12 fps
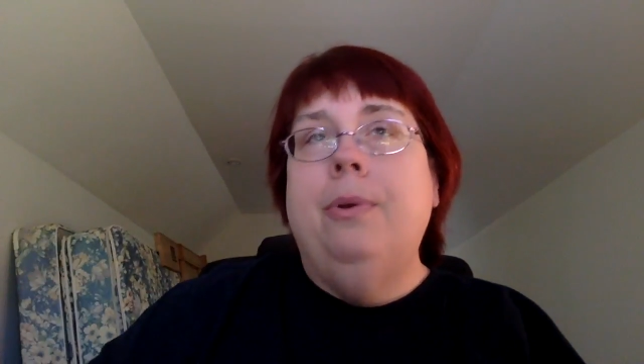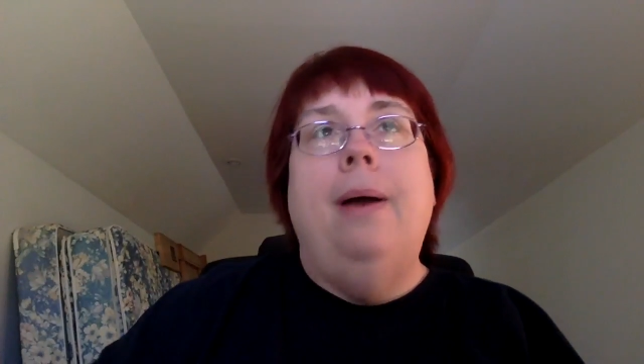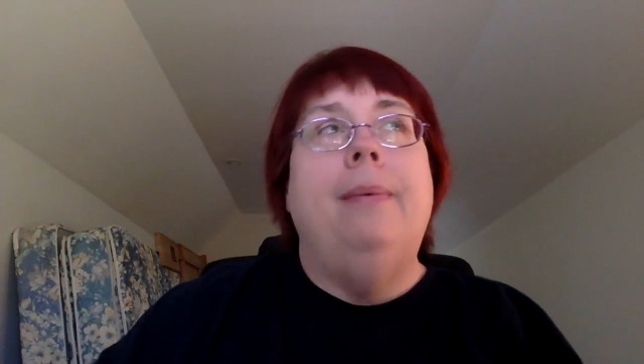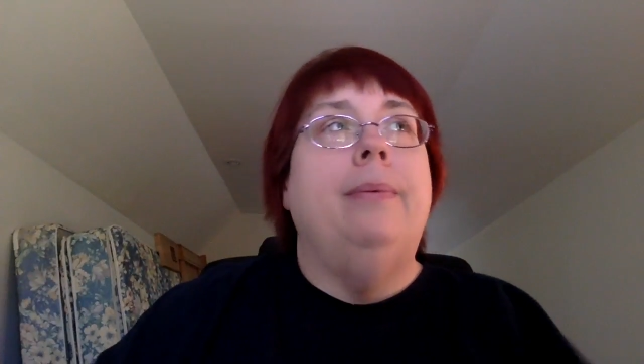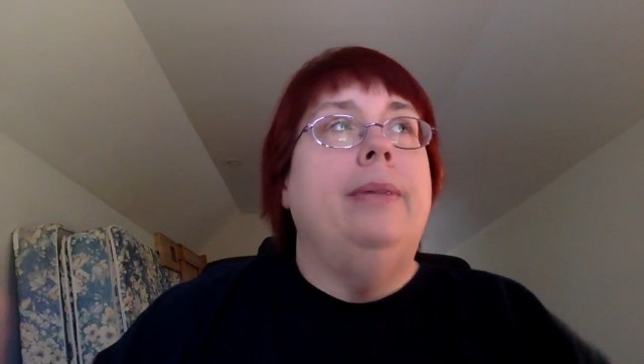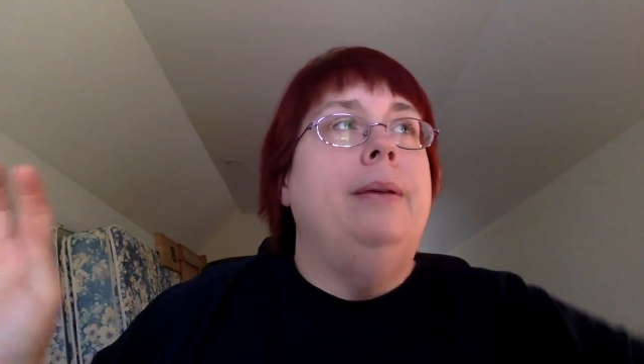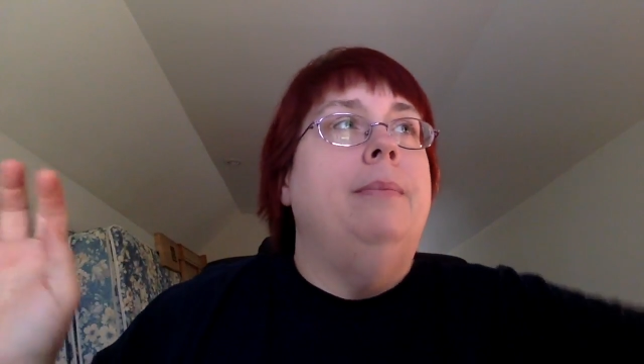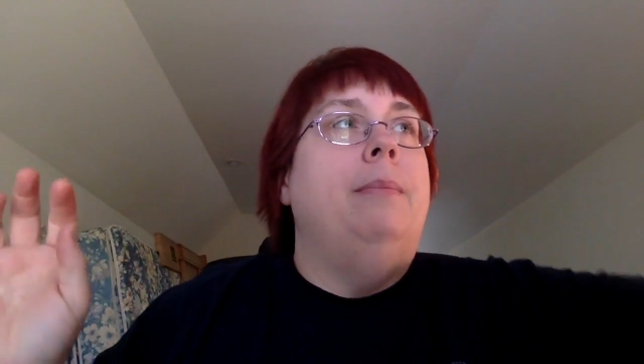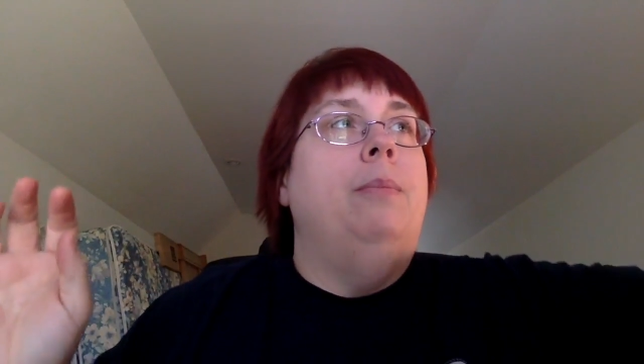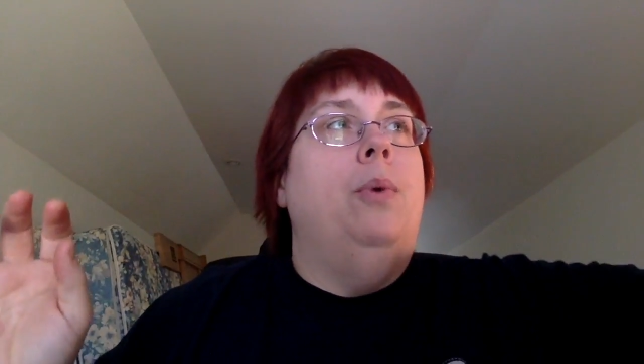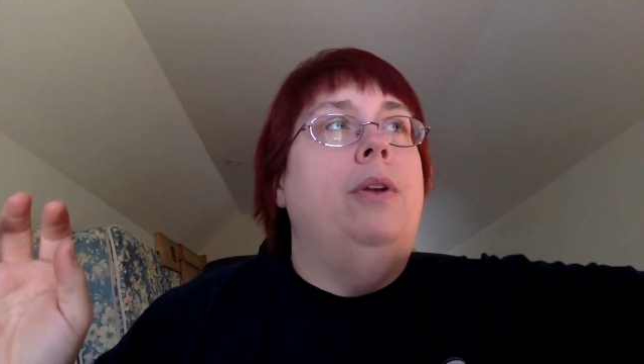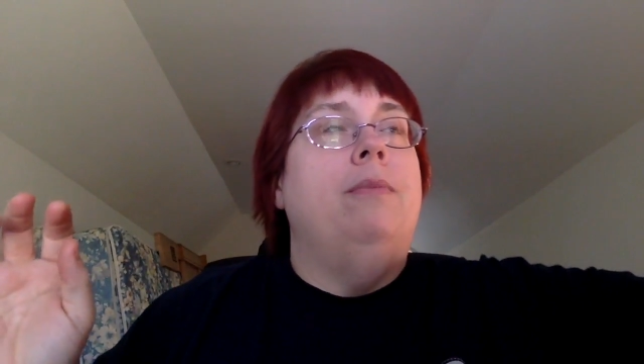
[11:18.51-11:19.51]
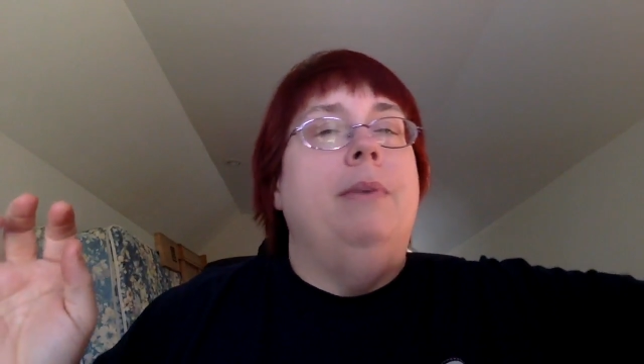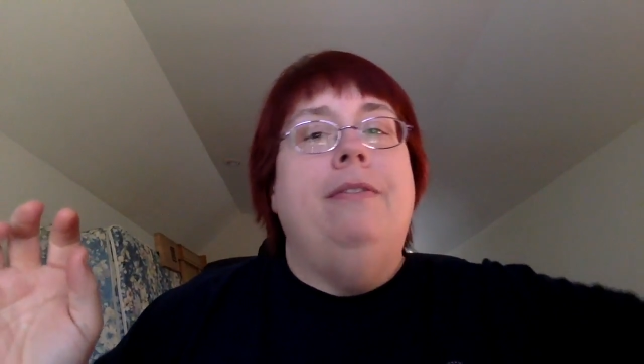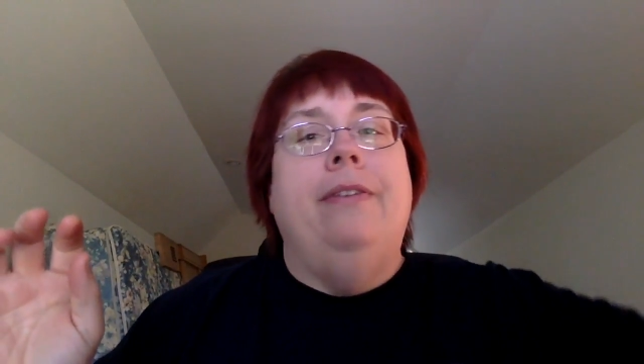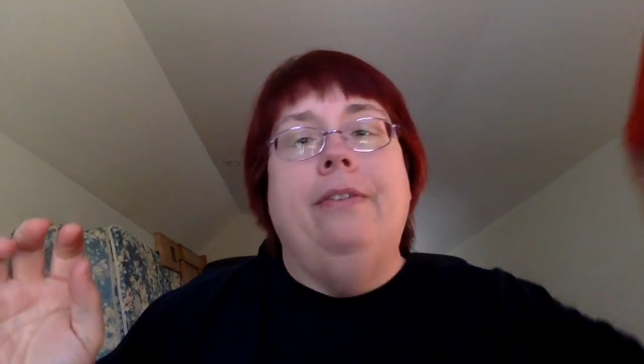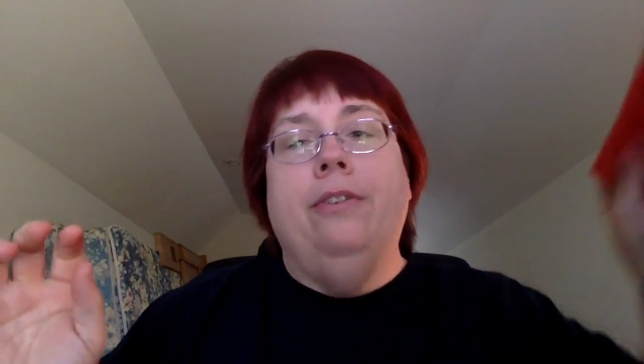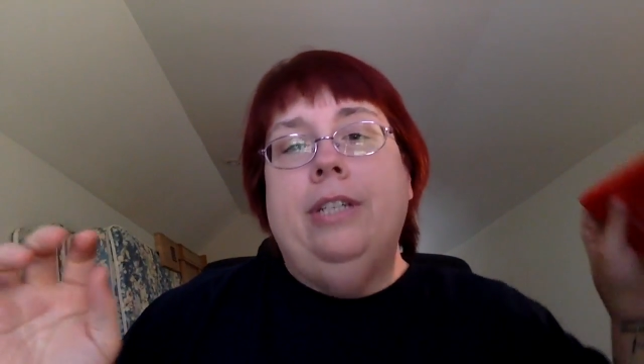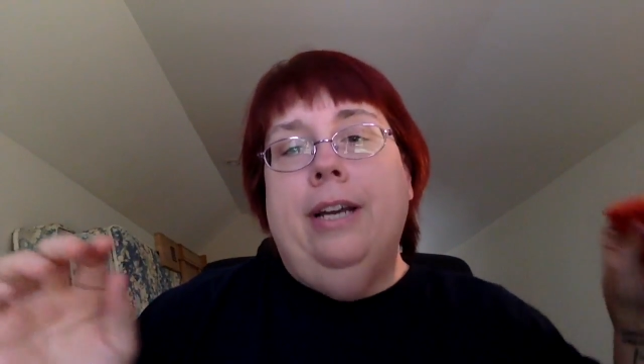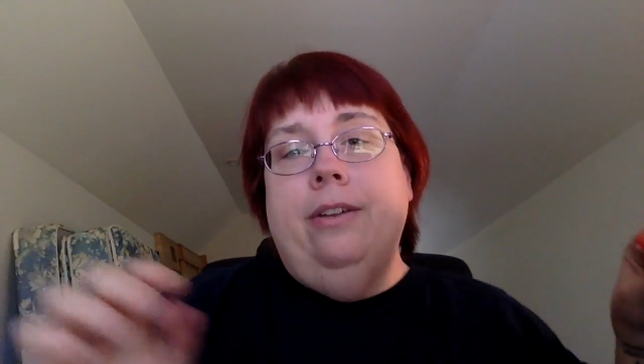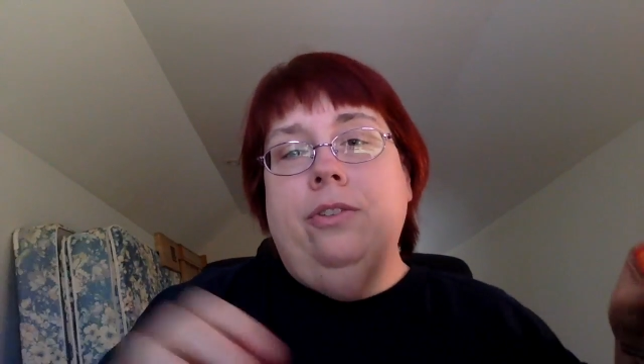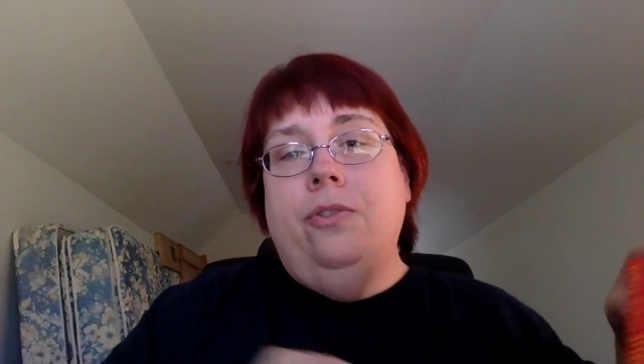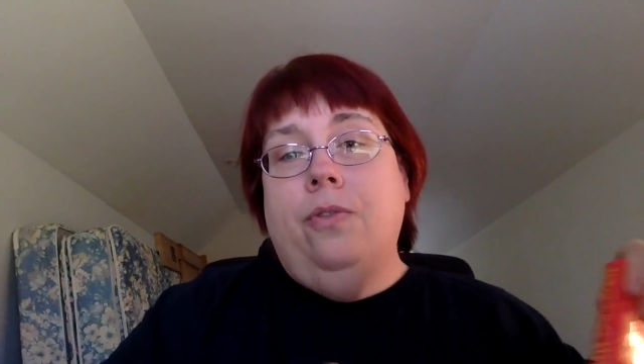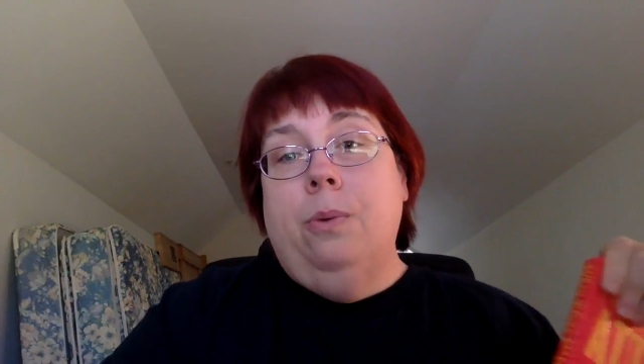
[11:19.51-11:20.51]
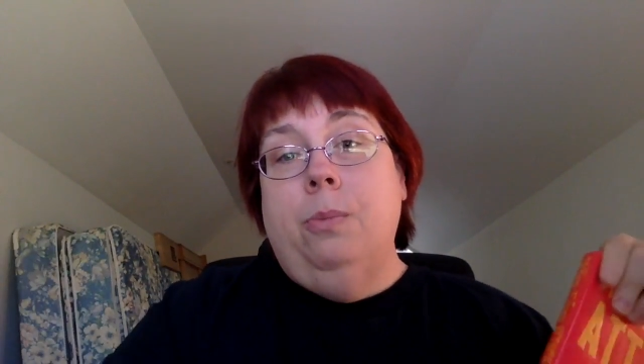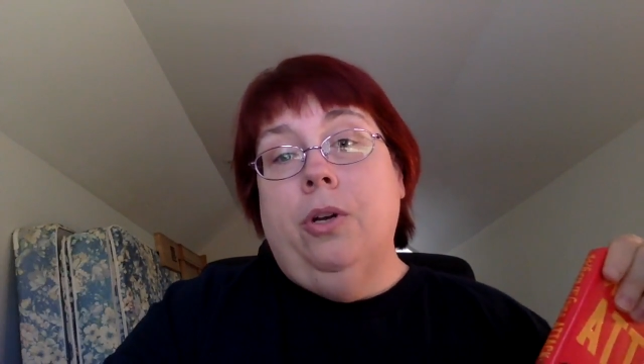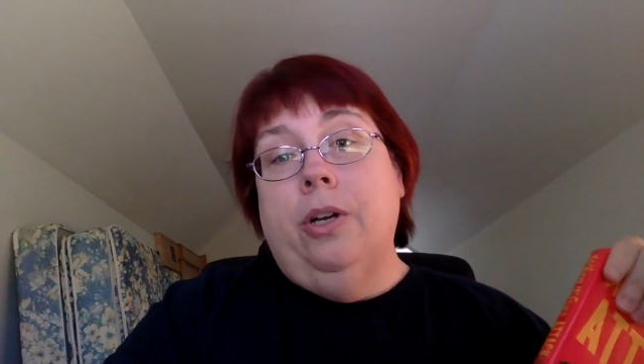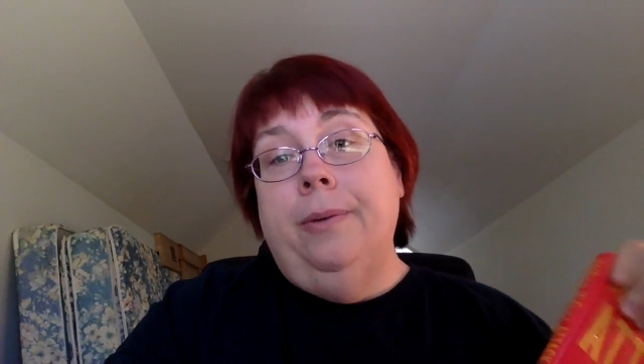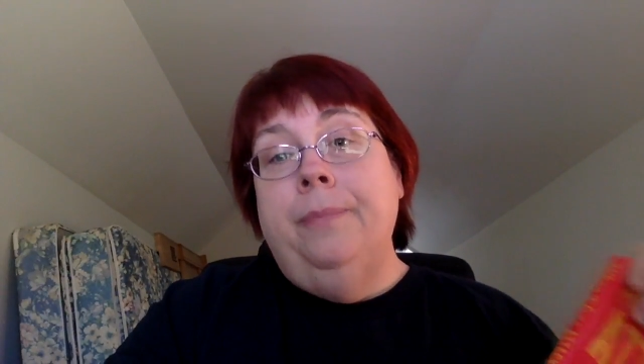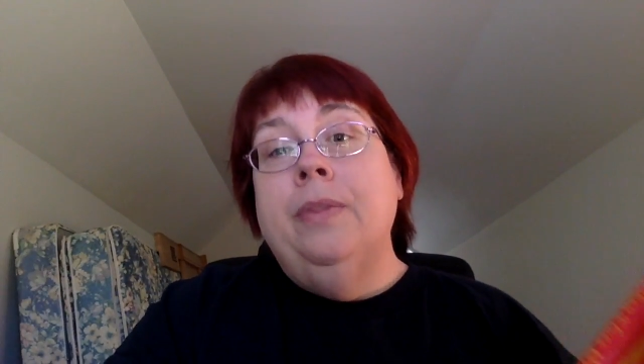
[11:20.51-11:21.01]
probably one of my favorite titles for a book